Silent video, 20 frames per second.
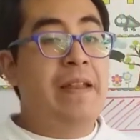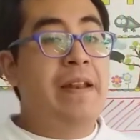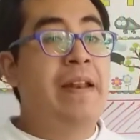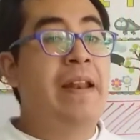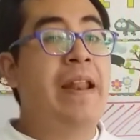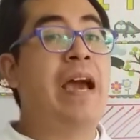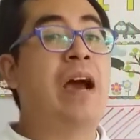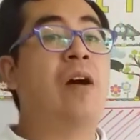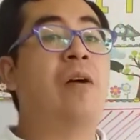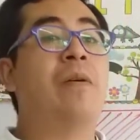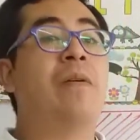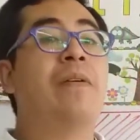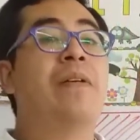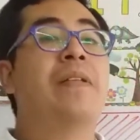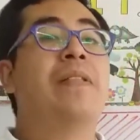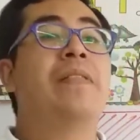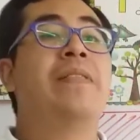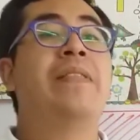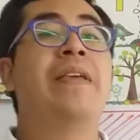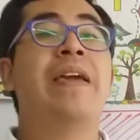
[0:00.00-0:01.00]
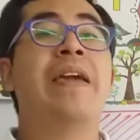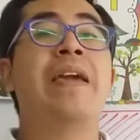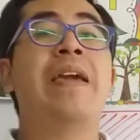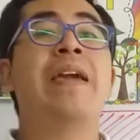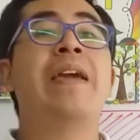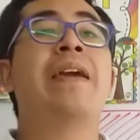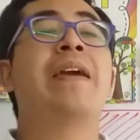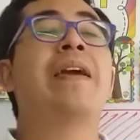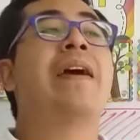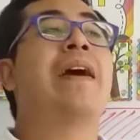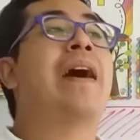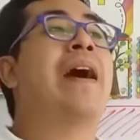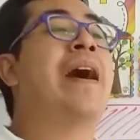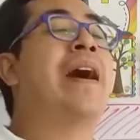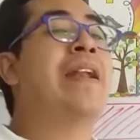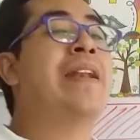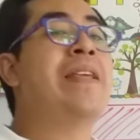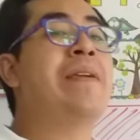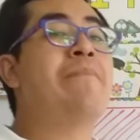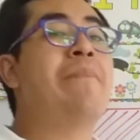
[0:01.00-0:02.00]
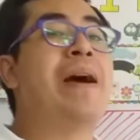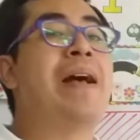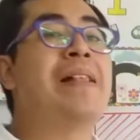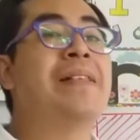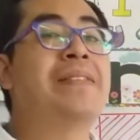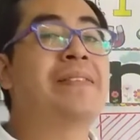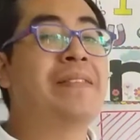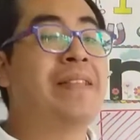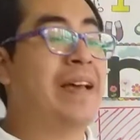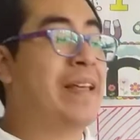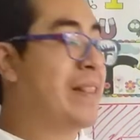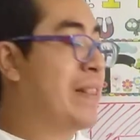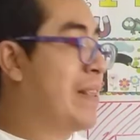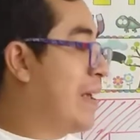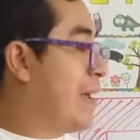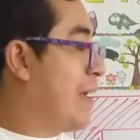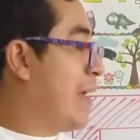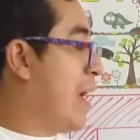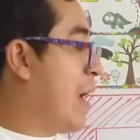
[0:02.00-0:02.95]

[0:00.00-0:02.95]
Now, the animals that